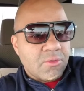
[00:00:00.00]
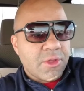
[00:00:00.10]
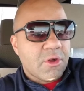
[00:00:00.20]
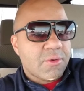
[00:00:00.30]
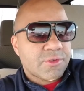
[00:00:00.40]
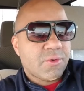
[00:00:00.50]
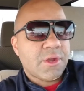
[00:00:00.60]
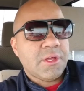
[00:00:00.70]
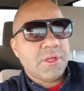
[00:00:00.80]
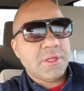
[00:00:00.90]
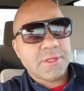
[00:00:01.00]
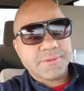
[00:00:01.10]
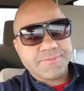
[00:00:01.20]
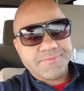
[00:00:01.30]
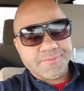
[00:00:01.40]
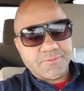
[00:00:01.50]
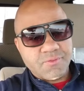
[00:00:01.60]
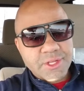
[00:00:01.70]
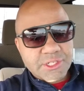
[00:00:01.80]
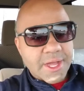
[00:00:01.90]
always want to
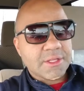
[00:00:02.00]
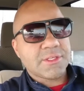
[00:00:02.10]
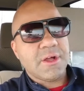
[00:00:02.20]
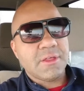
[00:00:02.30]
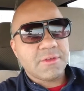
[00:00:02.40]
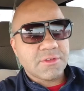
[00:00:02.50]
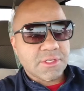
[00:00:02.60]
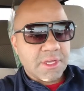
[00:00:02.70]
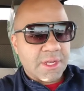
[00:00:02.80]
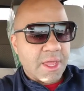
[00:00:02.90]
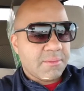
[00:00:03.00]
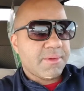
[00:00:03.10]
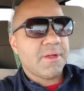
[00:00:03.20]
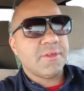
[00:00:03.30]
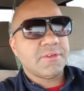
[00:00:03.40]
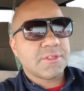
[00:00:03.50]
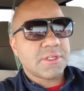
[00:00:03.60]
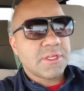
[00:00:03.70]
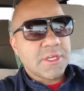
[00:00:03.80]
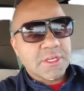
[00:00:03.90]
reach out to others and help others,
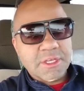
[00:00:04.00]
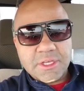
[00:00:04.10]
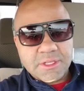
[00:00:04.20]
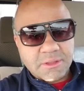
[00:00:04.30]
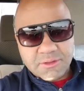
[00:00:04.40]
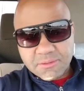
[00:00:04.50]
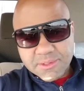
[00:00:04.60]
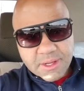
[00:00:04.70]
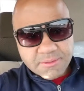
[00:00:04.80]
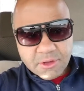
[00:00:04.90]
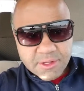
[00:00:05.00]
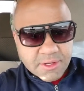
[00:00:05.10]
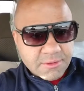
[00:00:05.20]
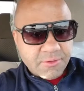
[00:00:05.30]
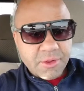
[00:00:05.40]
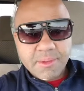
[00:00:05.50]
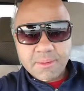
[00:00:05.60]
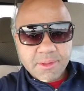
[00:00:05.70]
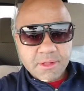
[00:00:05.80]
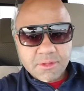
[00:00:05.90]
and sometimes our delivery may
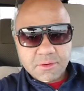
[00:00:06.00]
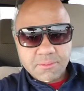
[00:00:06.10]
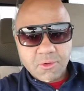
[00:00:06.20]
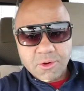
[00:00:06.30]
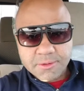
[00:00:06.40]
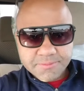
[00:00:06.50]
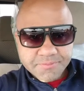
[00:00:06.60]
be a little more,